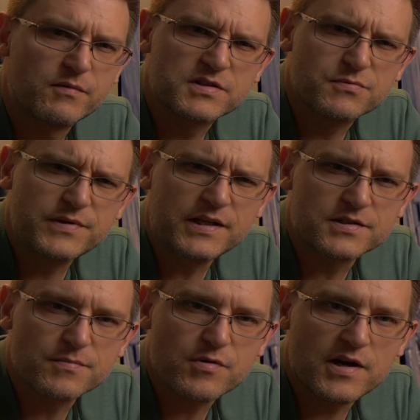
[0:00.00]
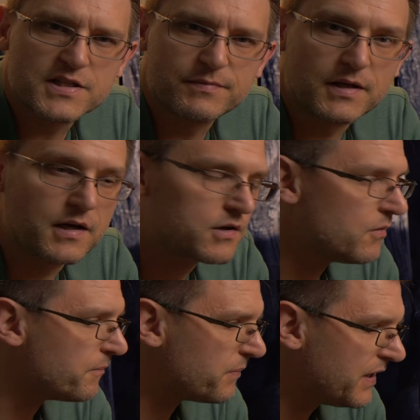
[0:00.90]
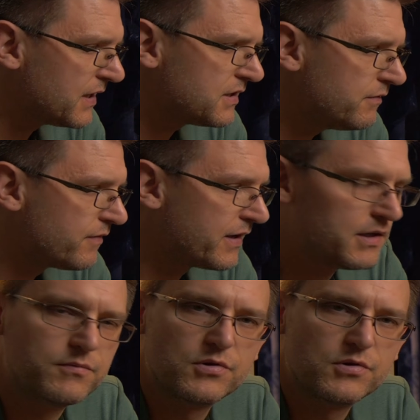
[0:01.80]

was really surprised when I compared the final